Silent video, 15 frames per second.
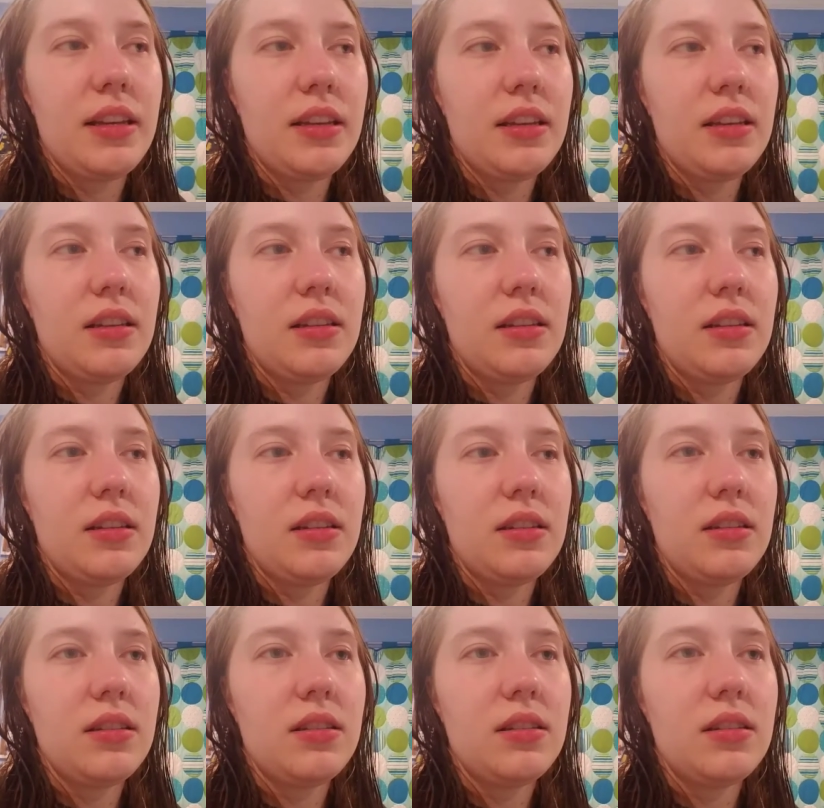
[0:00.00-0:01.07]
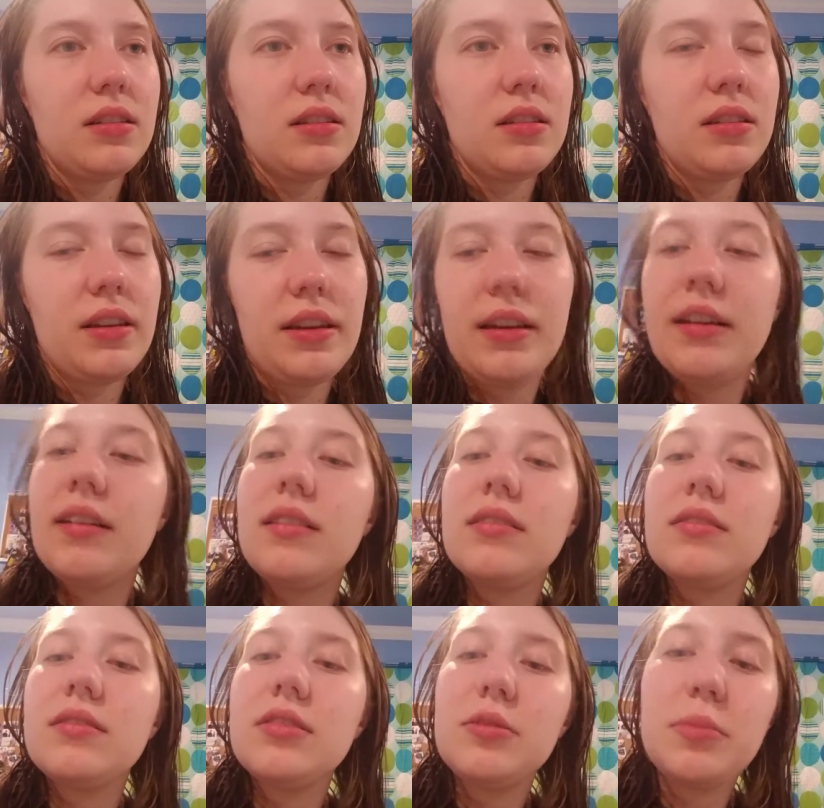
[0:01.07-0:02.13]
And yeah,
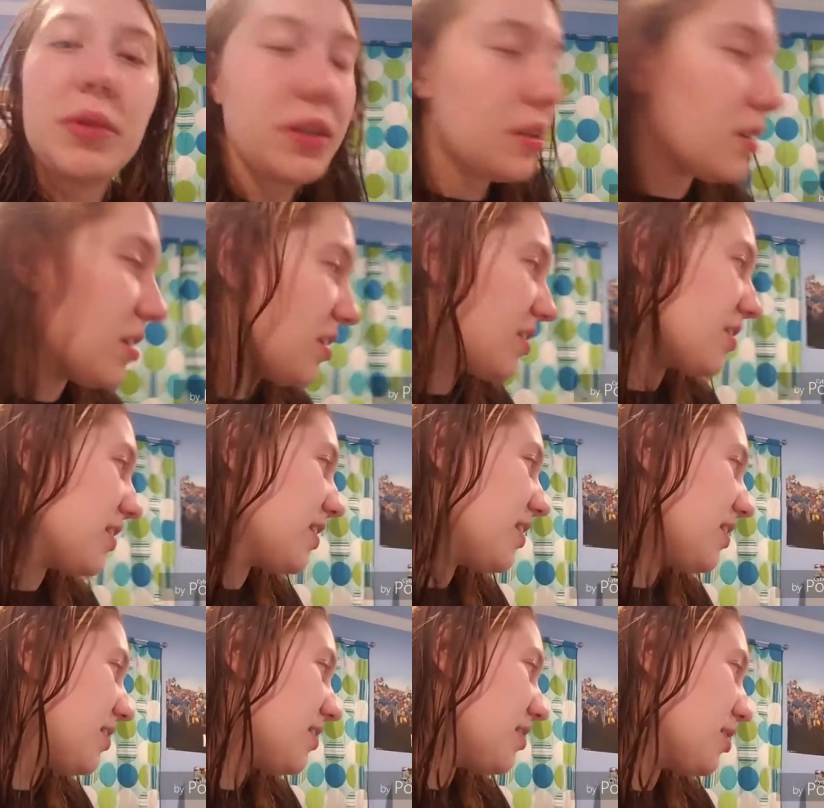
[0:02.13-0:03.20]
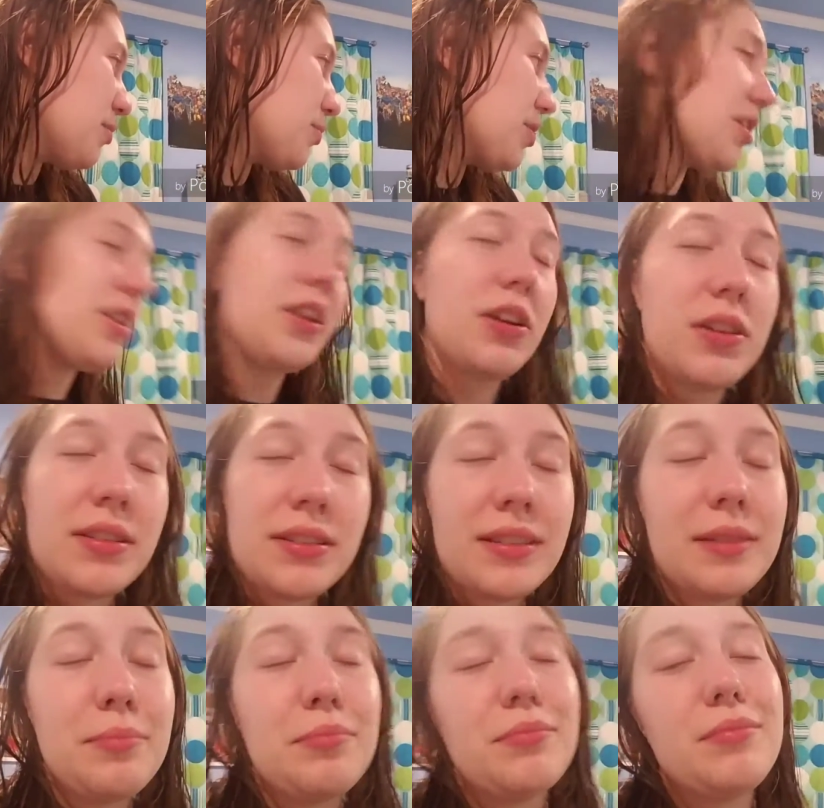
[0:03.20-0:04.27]
it's been a long day. I'm ready to go to
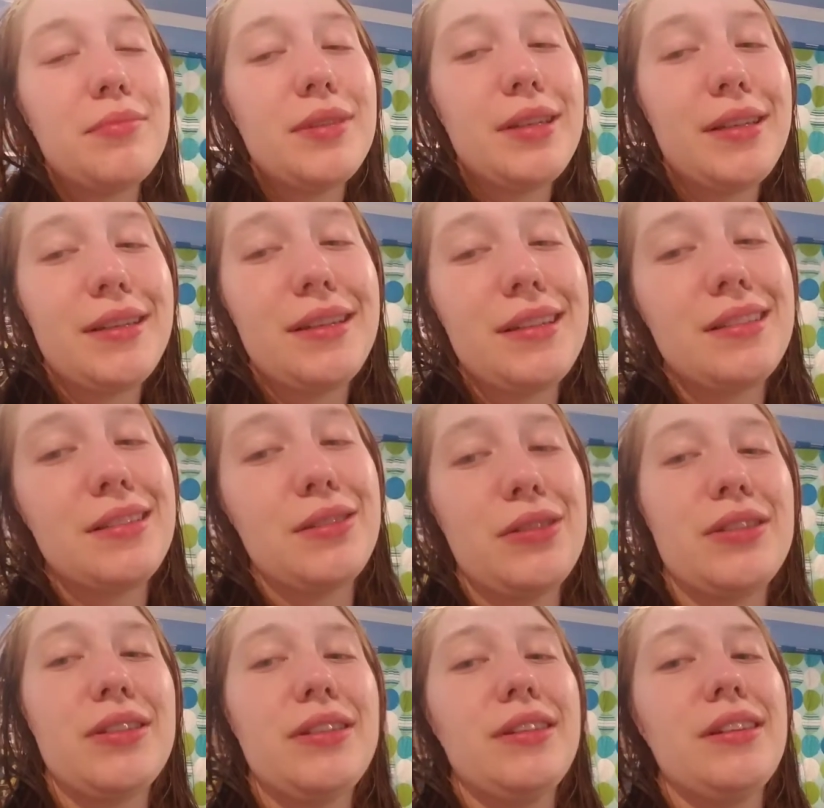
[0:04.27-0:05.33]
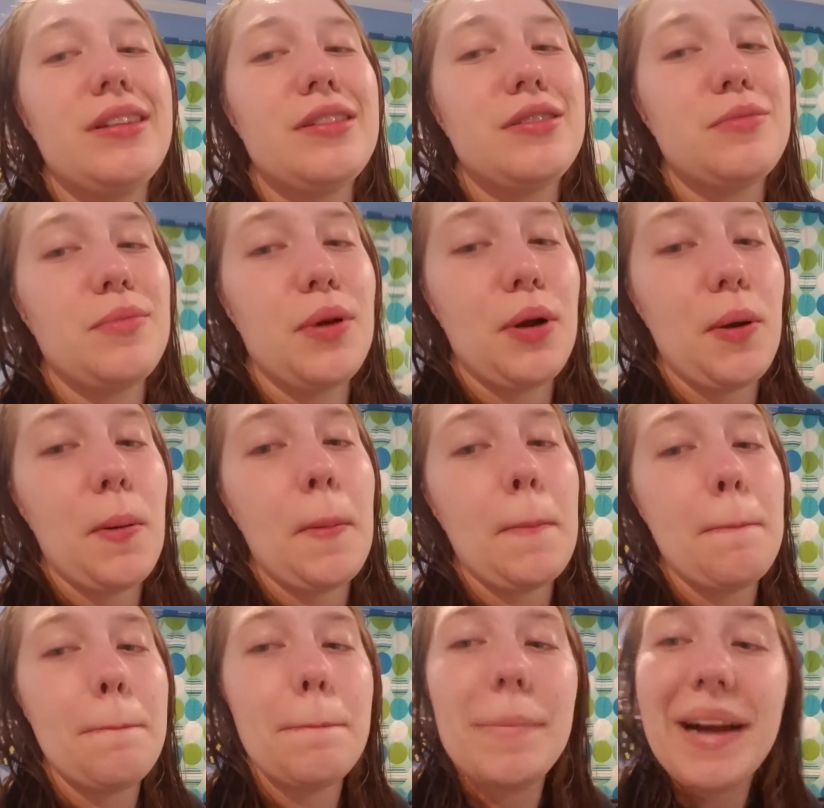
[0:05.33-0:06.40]
sleep. So I'll see you guys tomorrow.
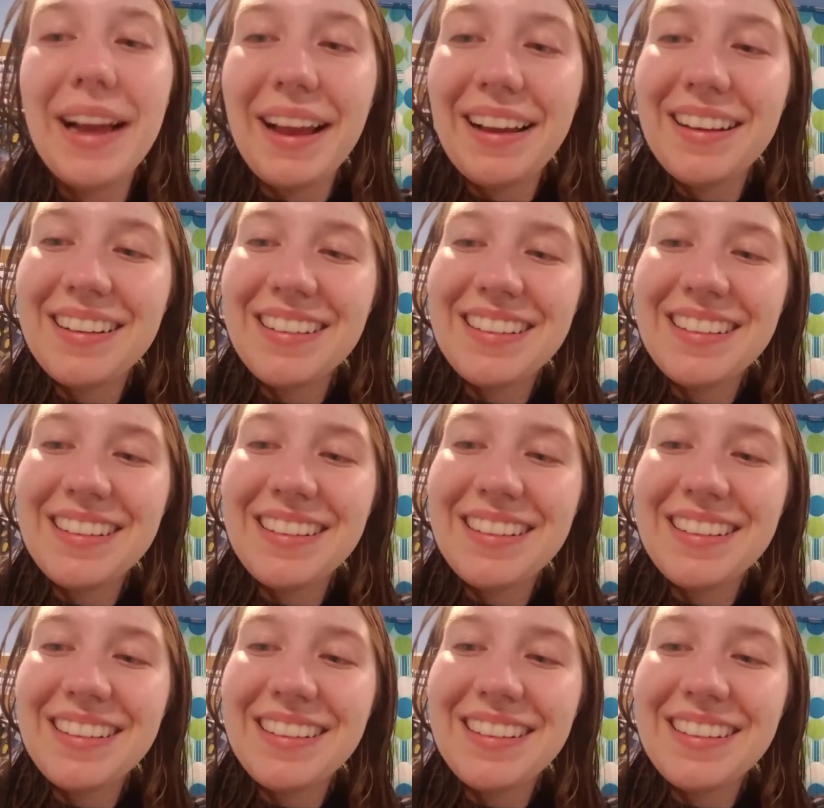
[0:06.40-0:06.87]
Bye.